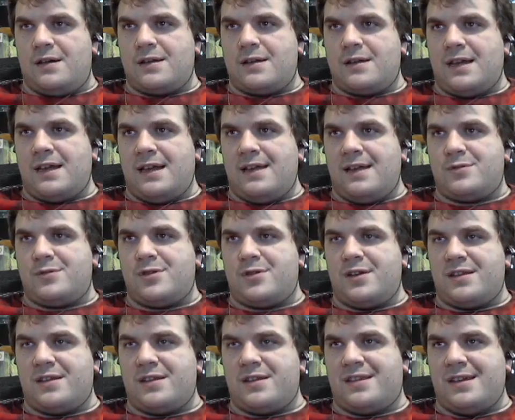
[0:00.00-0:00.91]
of games
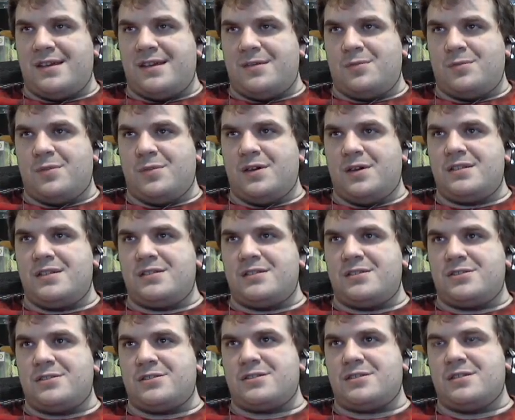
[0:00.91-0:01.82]
right there, but
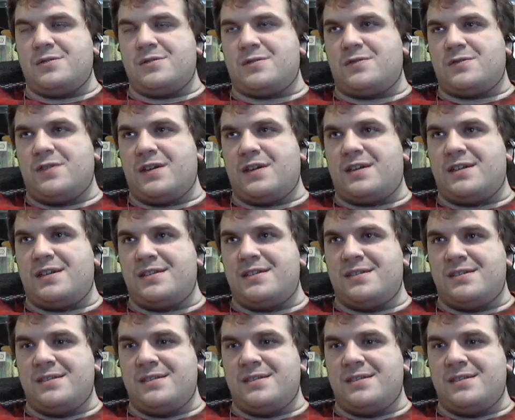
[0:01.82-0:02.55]
it was fucking.